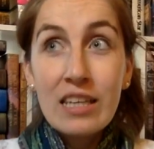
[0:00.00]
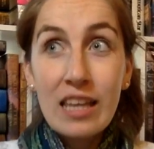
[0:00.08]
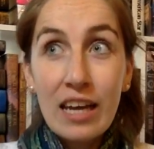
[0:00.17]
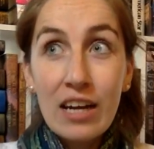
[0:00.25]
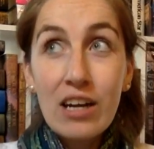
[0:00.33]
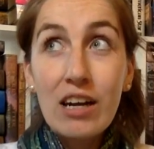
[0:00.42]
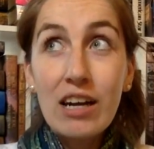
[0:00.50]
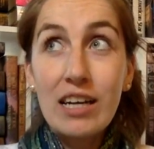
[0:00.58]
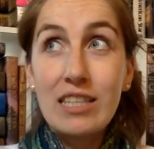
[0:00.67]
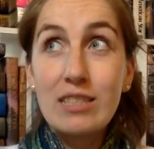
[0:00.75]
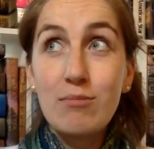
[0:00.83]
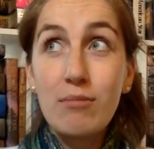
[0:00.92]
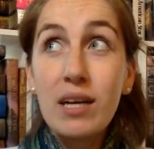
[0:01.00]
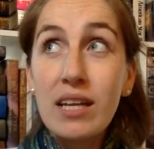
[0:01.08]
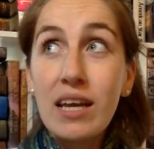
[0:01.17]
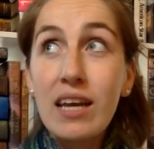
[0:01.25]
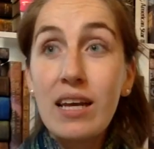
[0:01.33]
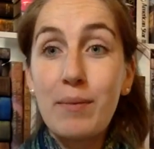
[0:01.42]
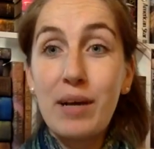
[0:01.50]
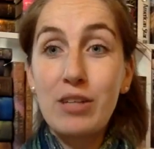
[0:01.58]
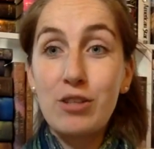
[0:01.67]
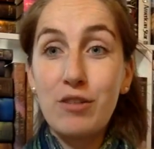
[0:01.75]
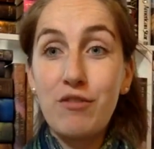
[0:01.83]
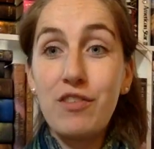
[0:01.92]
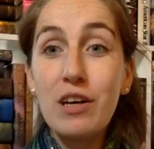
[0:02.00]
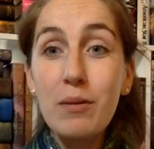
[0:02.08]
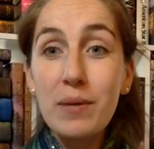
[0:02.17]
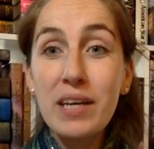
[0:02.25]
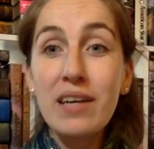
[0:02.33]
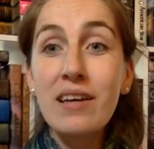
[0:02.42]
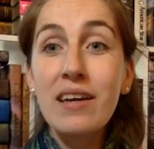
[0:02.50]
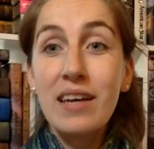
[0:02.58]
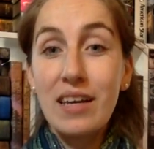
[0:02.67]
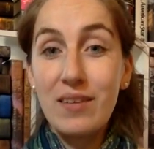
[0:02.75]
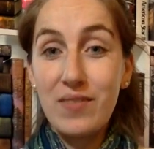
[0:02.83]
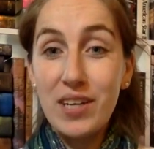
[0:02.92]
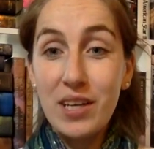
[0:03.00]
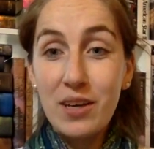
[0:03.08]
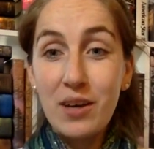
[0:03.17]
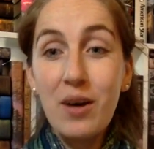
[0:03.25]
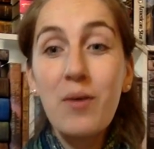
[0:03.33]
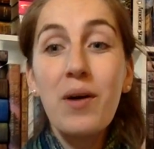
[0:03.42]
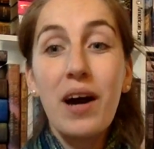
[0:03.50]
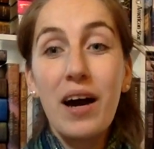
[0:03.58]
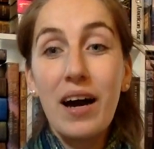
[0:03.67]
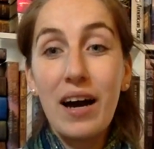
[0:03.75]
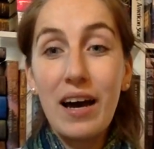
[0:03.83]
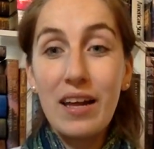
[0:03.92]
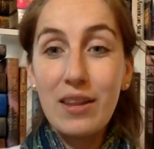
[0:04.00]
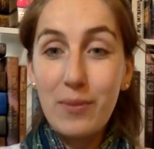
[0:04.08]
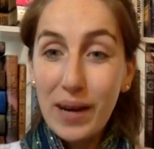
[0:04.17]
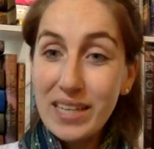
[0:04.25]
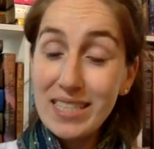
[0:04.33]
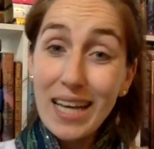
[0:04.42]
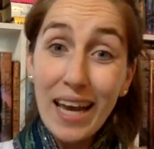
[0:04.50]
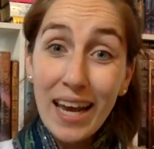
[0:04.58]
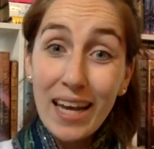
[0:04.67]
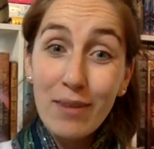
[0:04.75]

there, and it's Monday, and I'm actually filming a video on the right day,